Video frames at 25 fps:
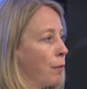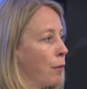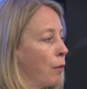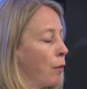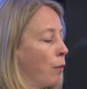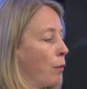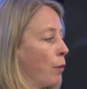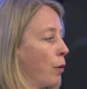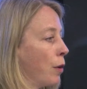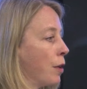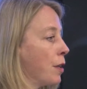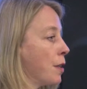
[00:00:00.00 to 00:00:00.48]

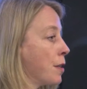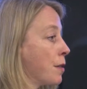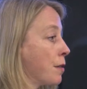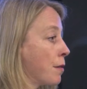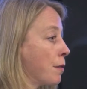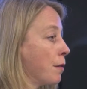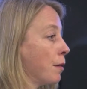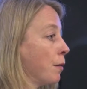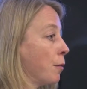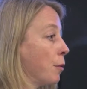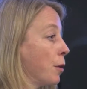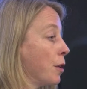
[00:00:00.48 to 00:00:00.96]
What
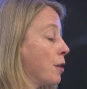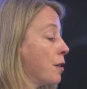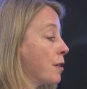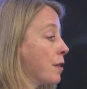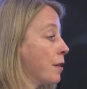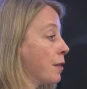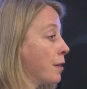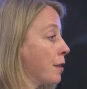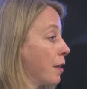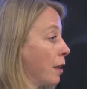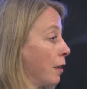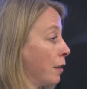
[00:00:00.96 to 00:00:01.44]
is
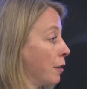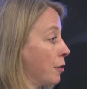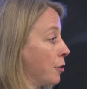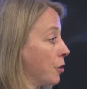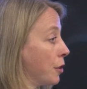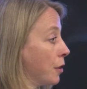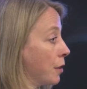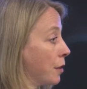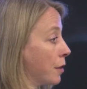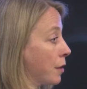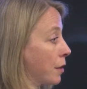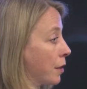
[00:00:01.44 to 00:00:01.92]

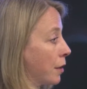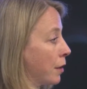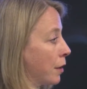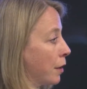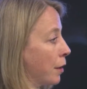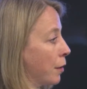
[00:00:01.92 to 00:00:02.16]
intelligent,